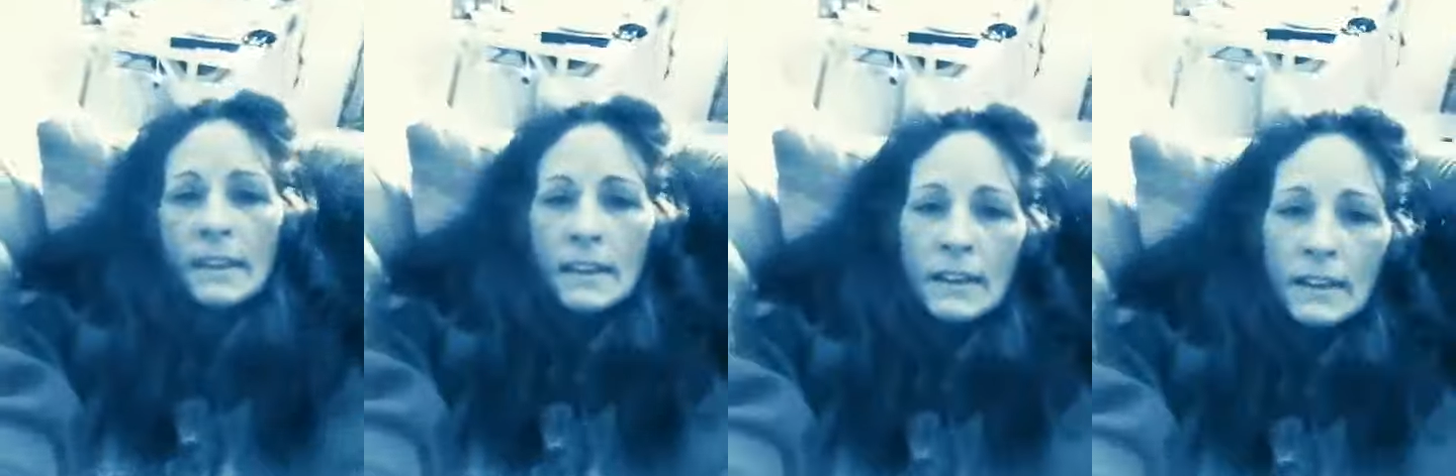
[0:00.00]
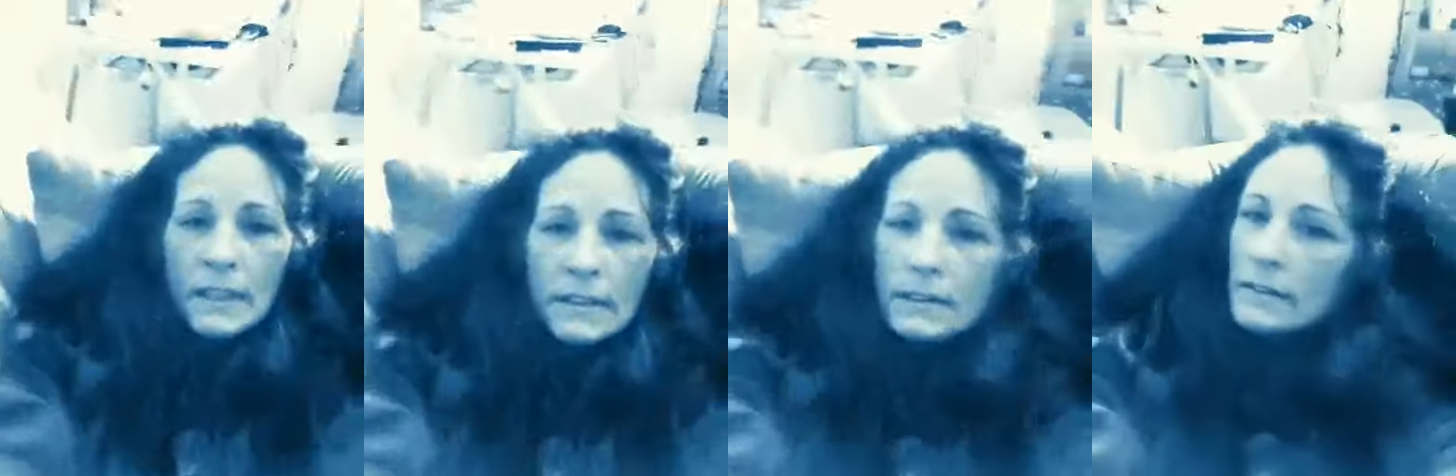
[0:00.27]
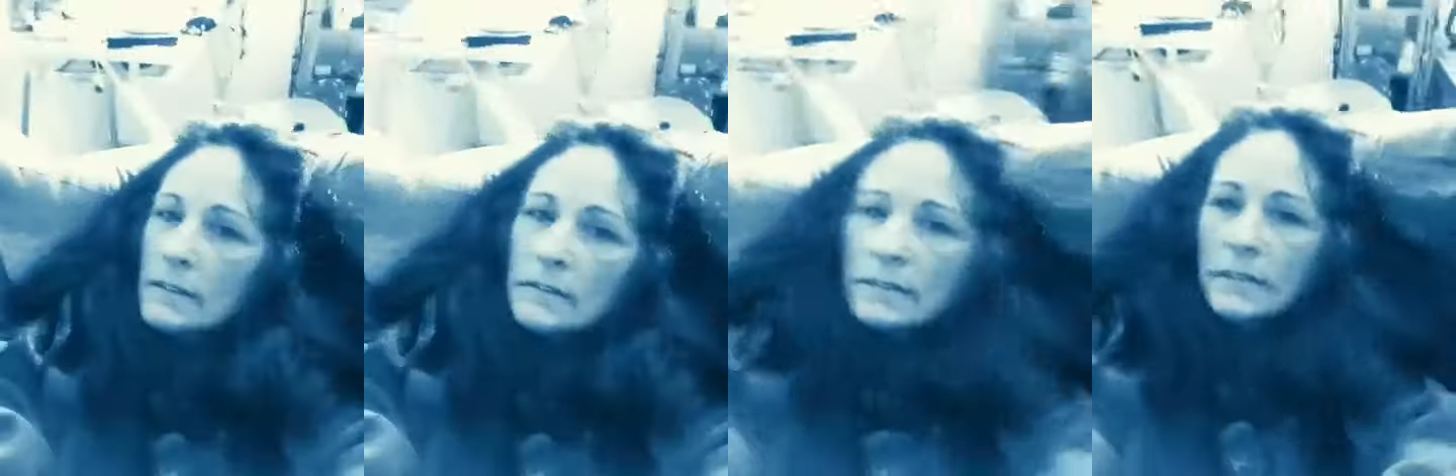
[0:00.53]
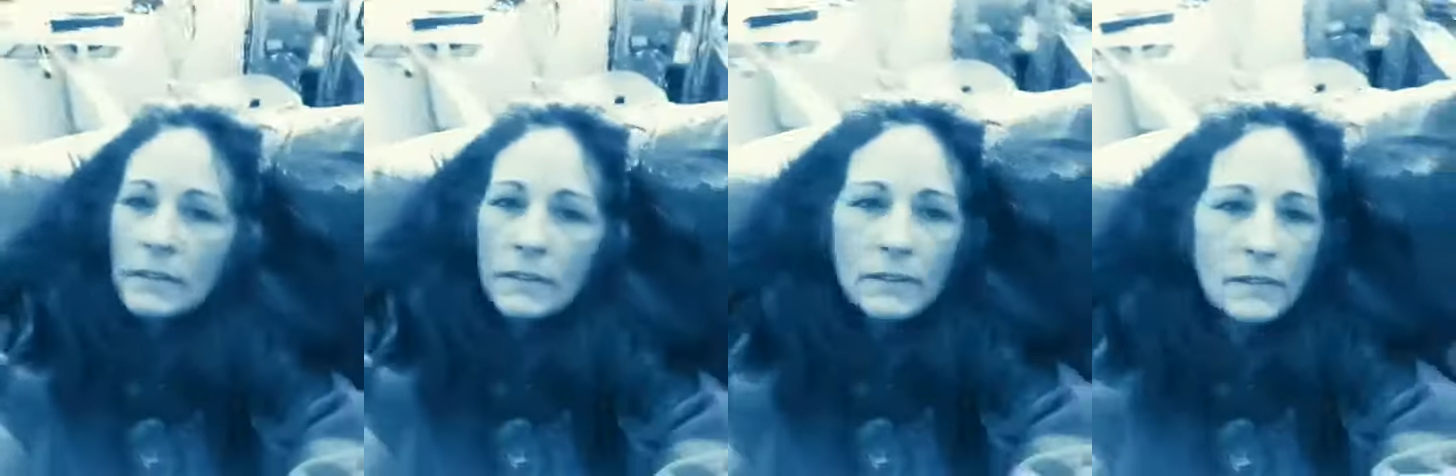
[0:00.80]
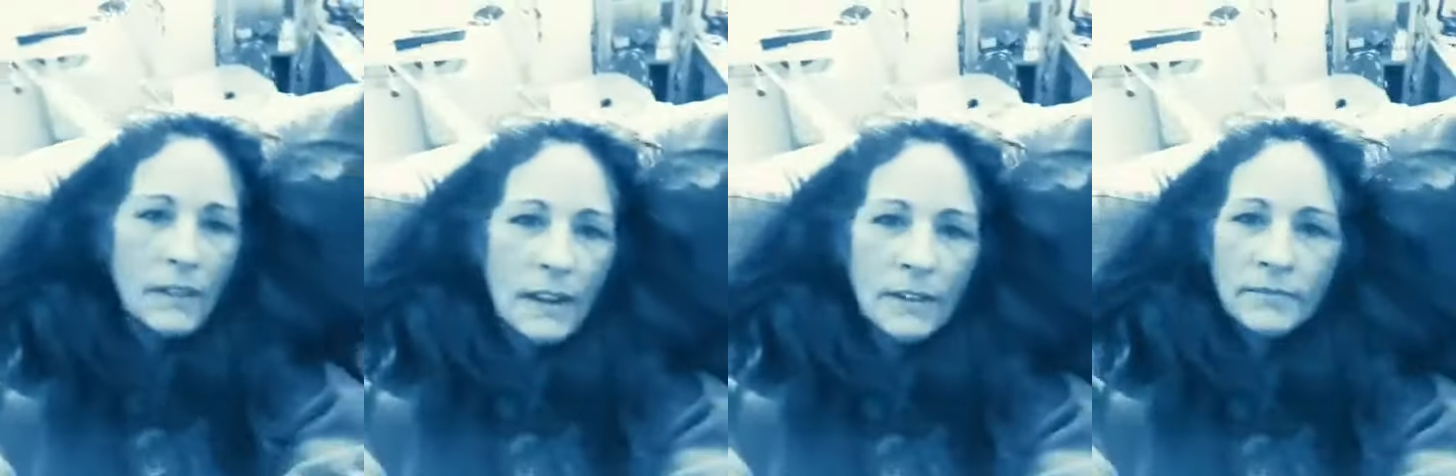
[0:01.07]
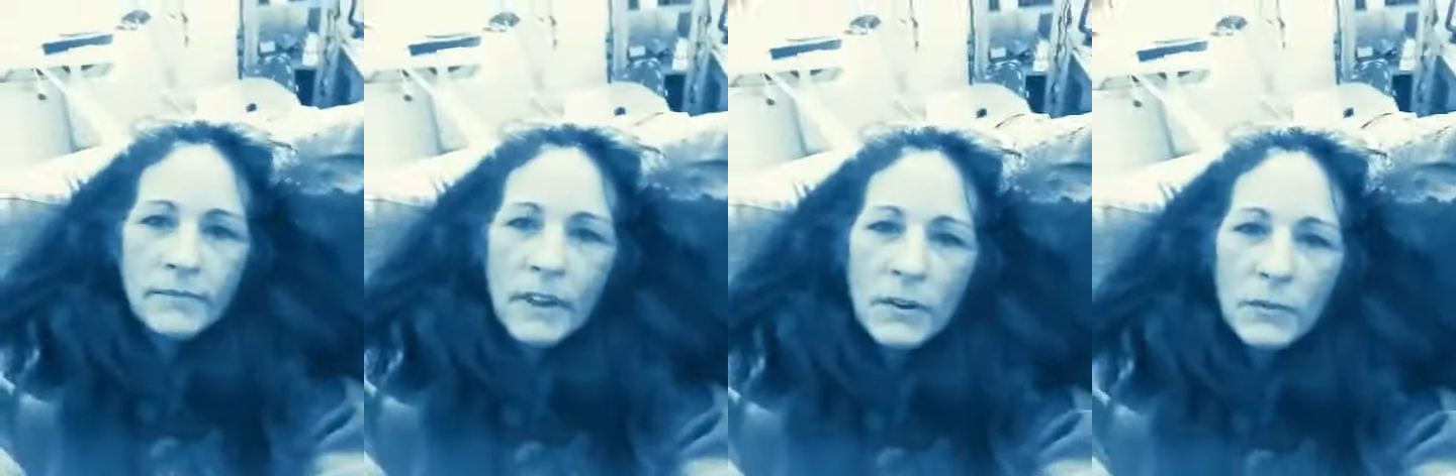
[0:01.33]
and
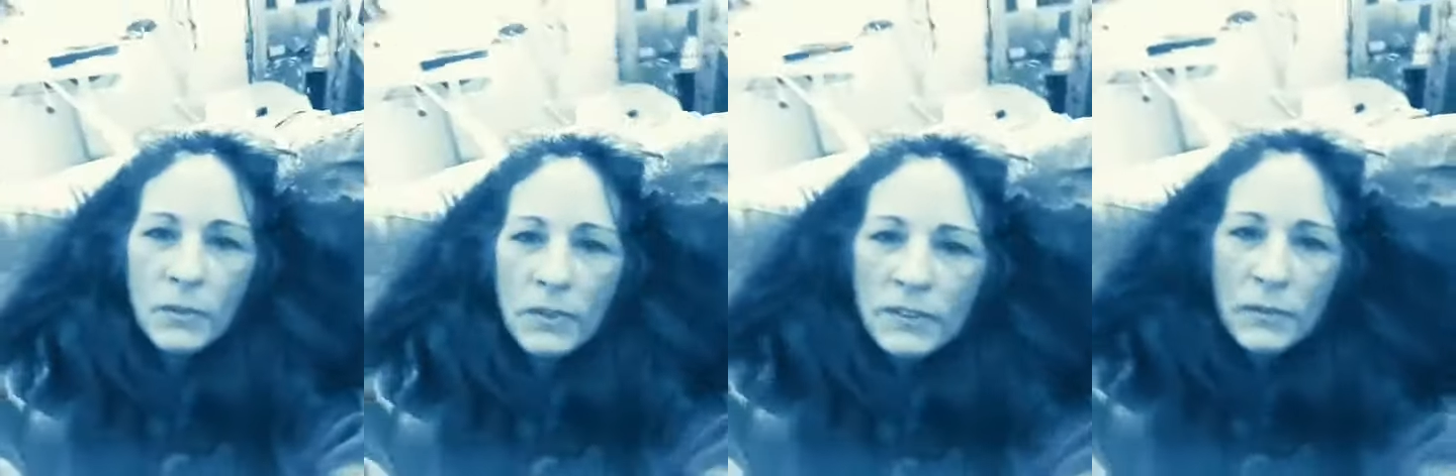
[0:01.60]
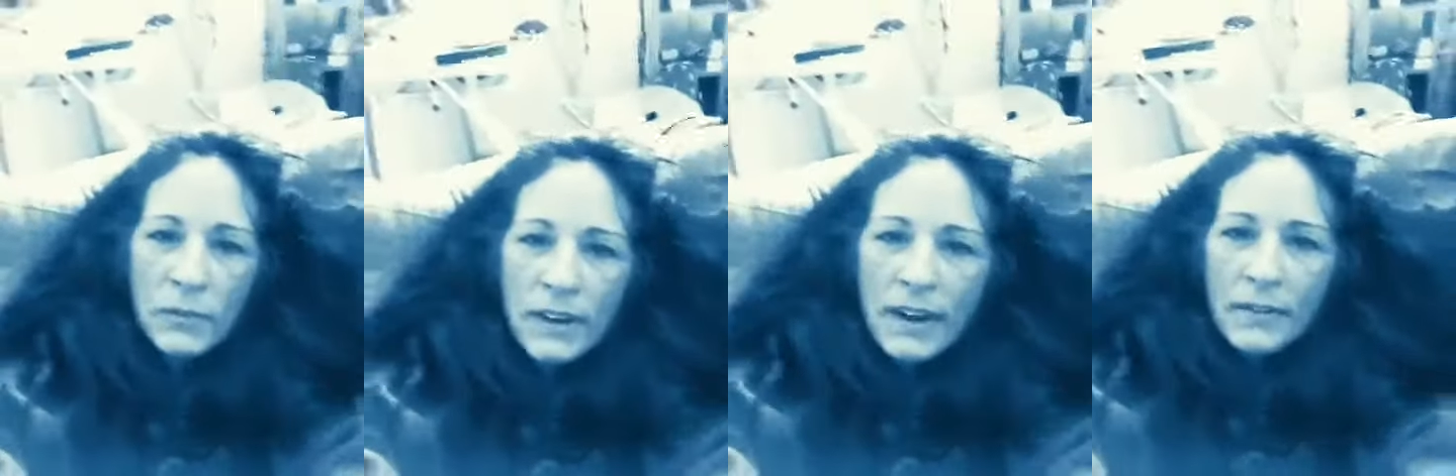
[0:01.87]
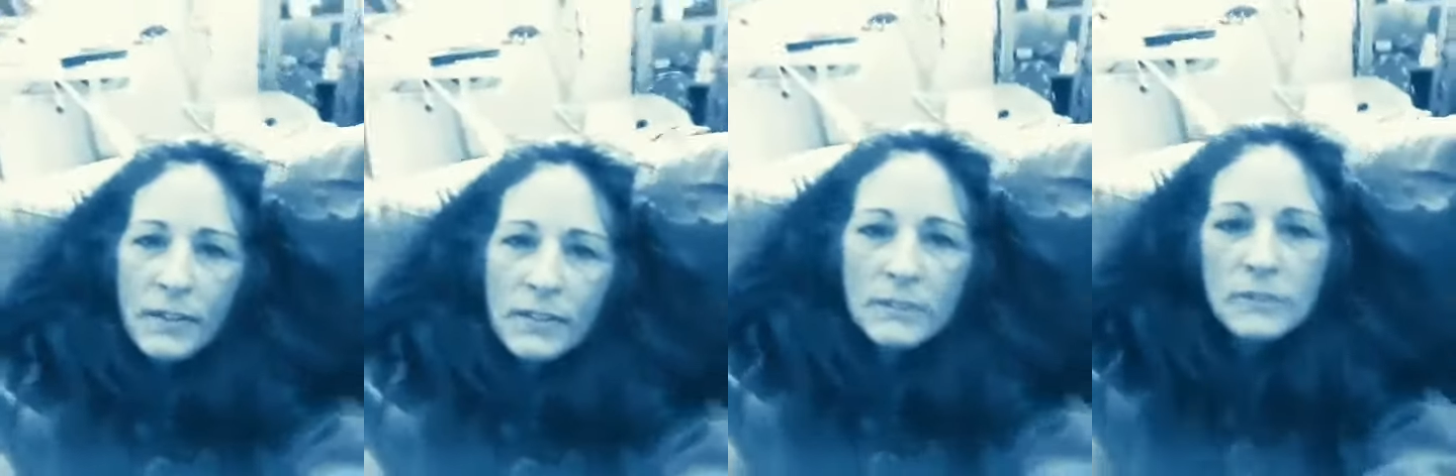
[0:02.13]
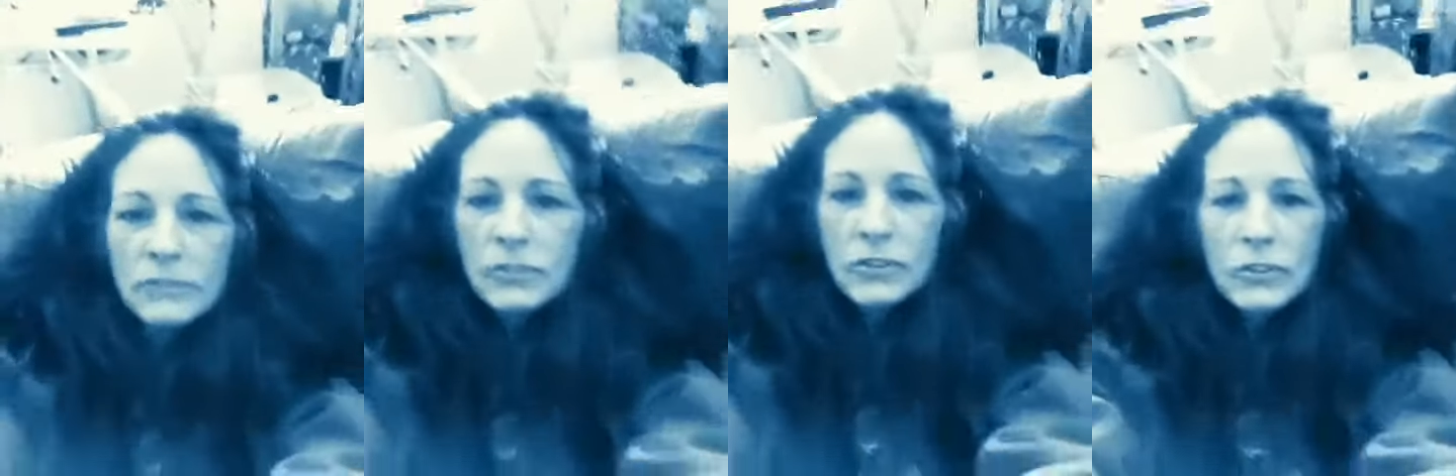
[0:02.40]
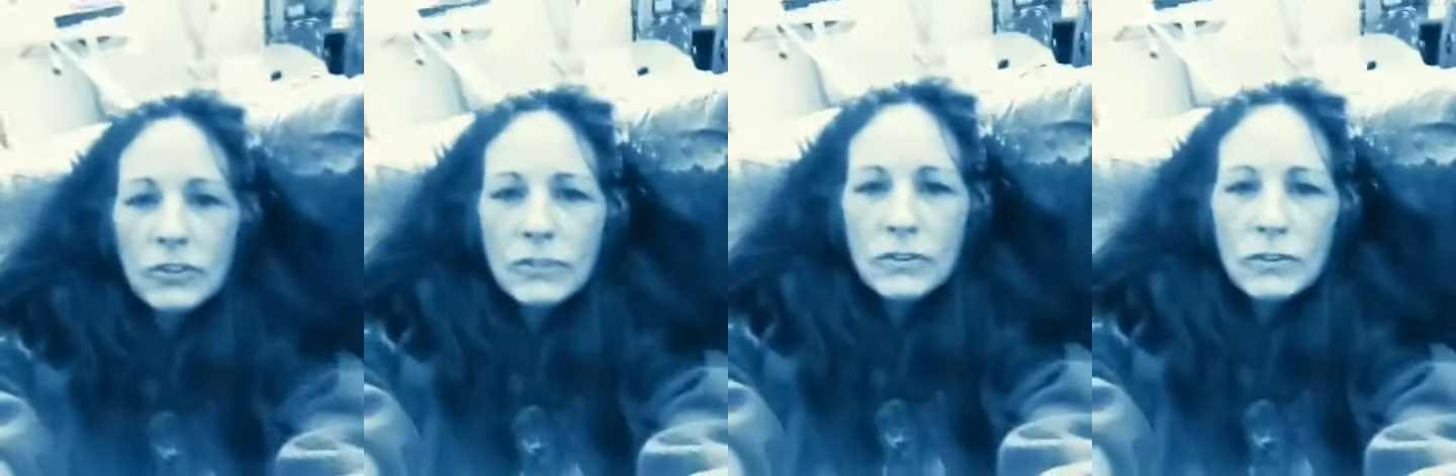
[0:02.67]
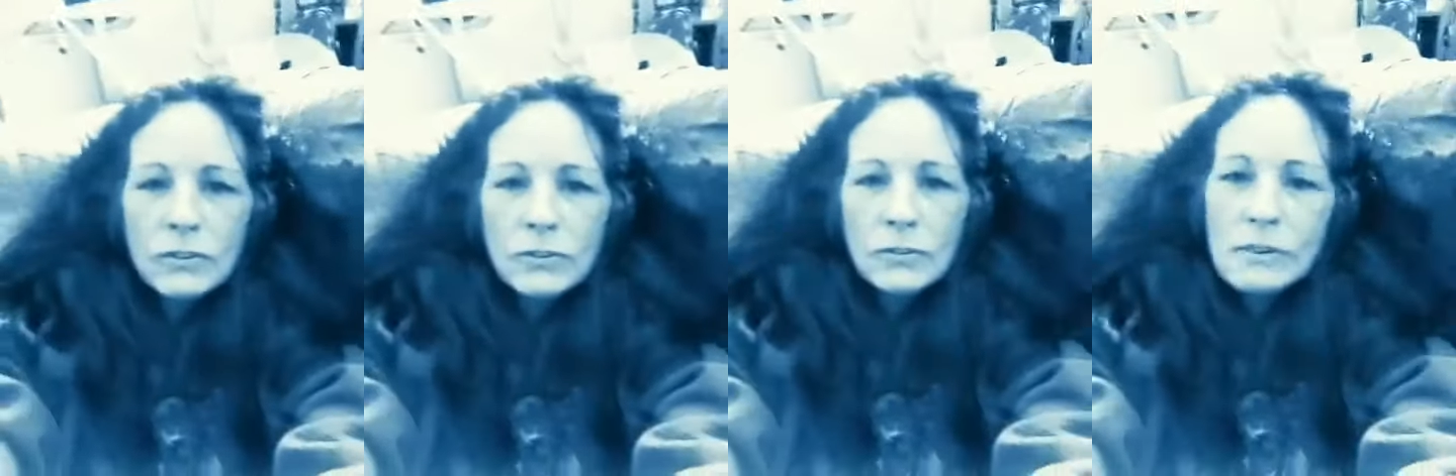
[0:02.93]
have fun with whatever you
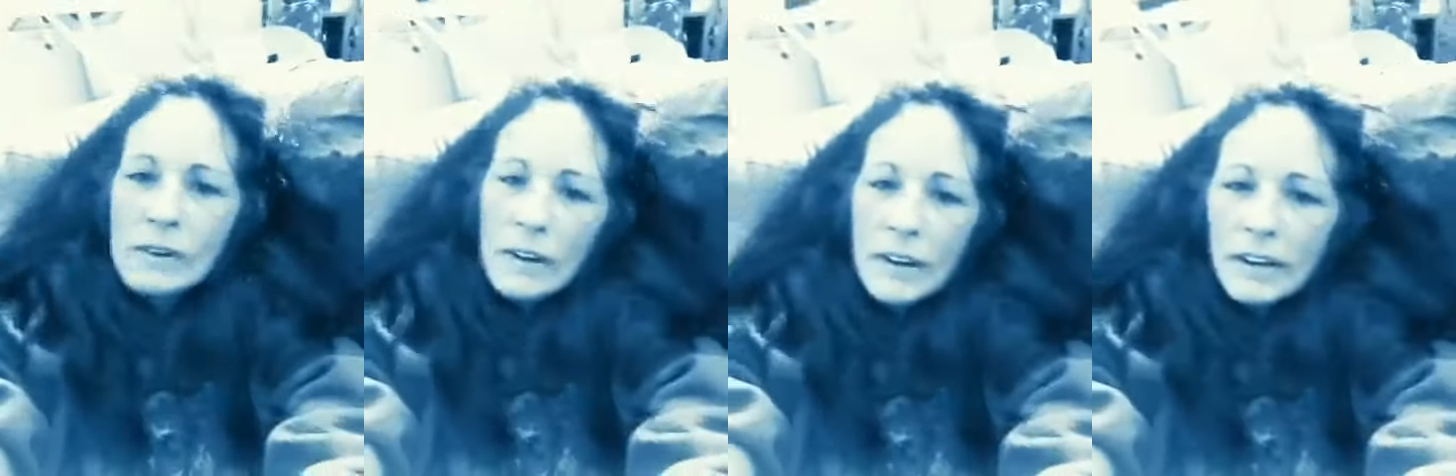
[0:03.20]
do.